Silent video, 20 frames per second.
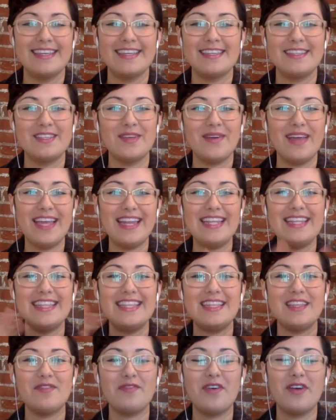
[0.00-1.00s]
So anything
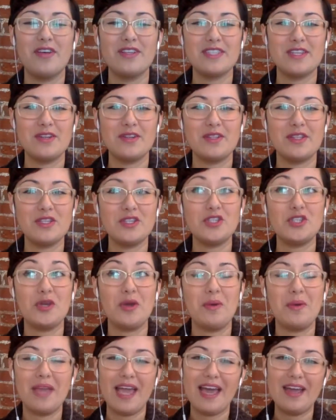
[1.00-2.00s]
that falls under the
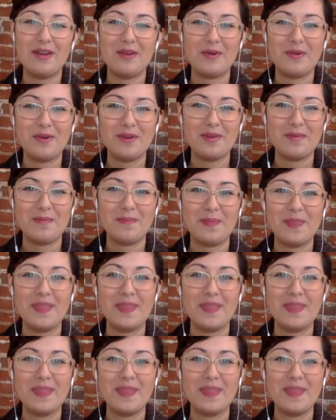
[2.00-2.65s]
show category.